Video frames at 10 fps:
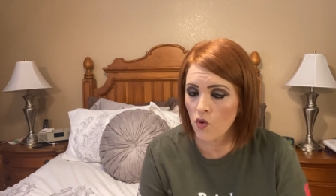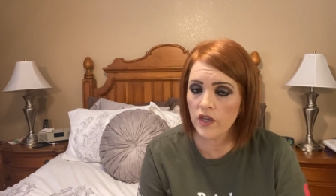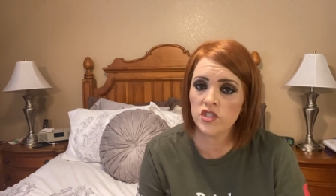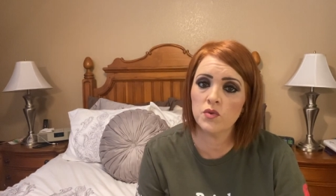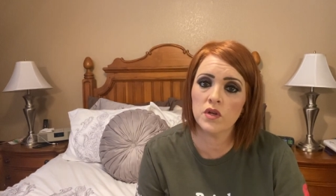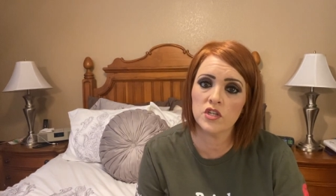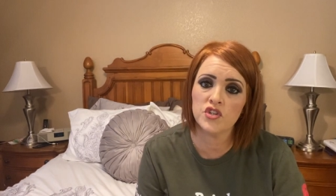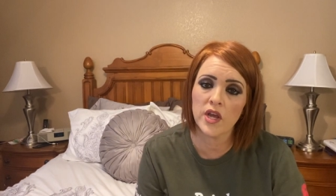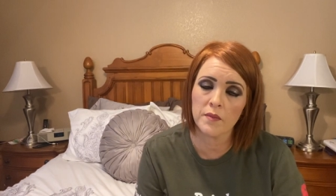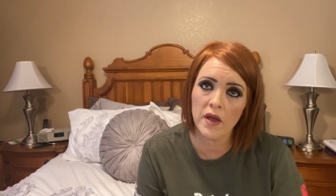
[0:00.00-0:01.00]
why she wanted to
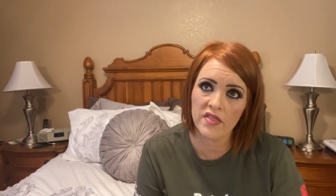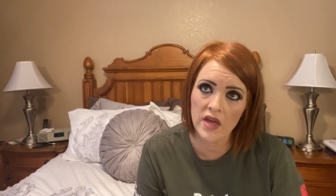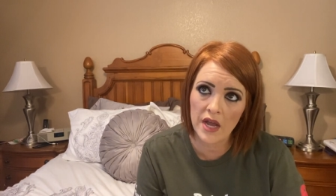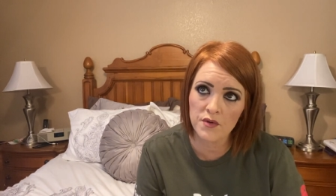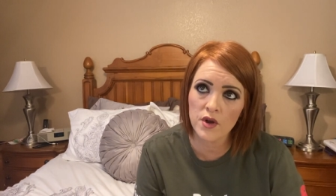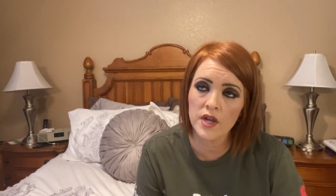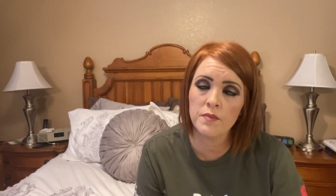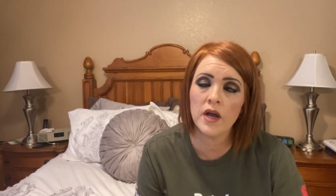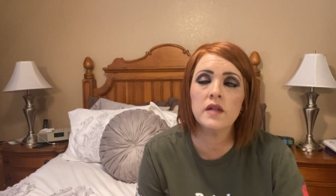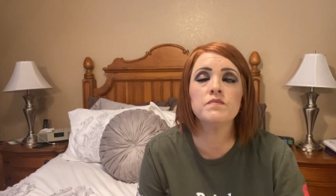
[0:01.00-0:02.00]
check my thyroid,
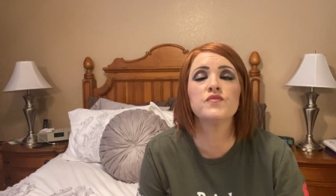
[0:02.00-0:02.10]
but